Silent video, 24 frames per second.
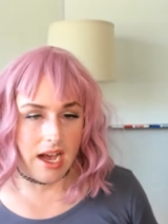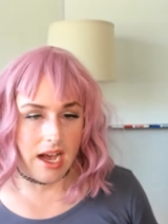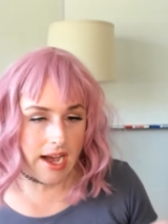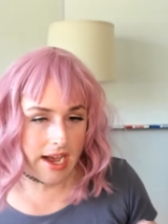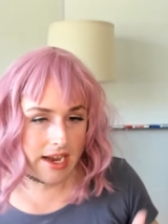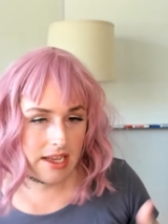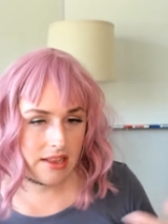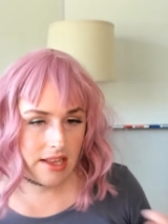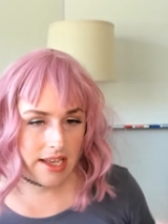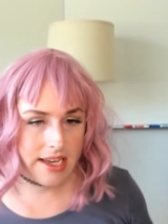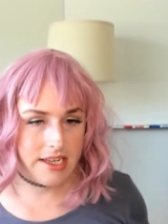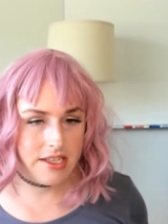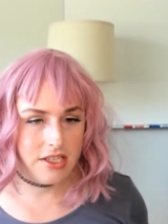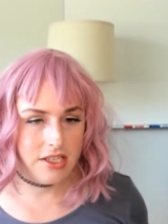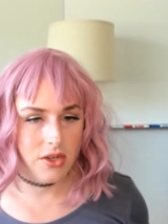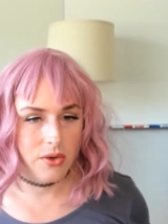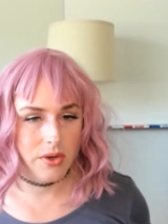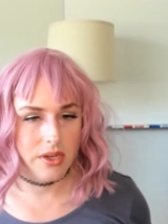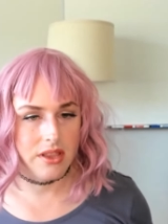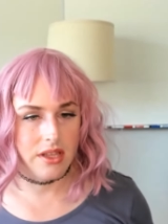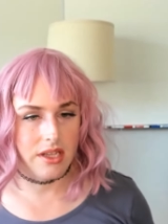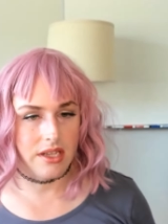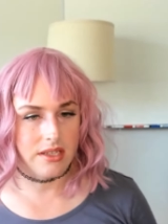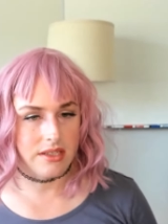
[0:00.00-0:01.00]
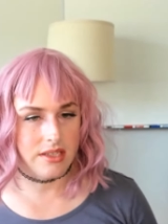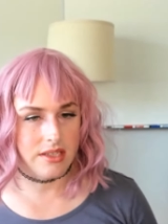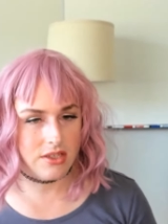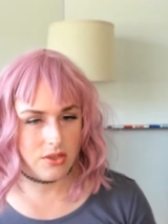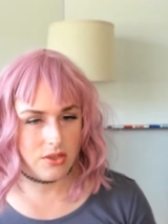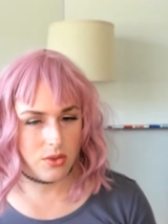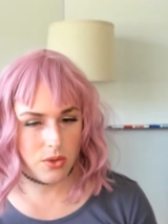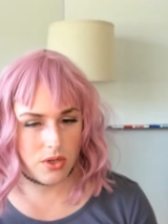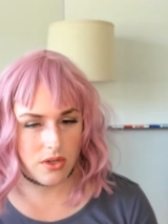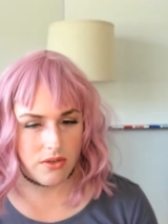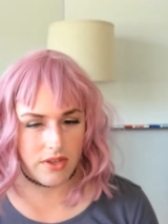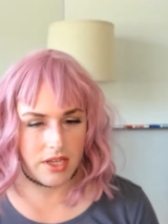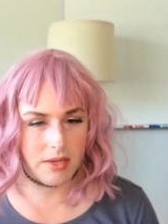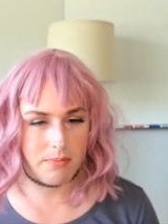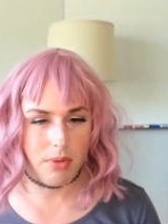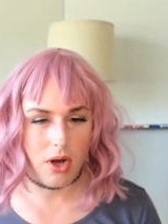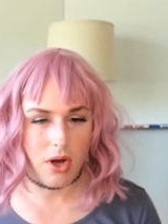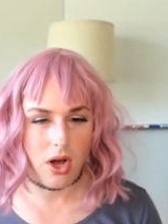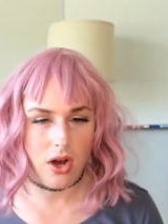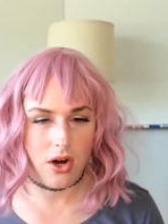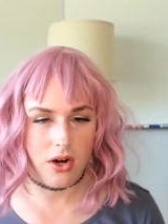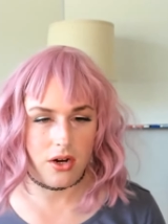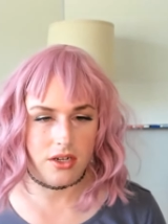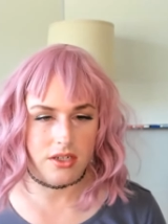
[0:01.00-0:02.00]
I like doing this. It's sort of like
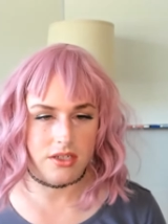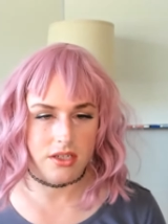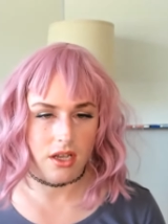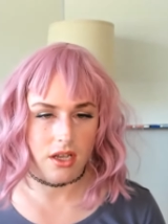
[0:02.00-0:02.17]
part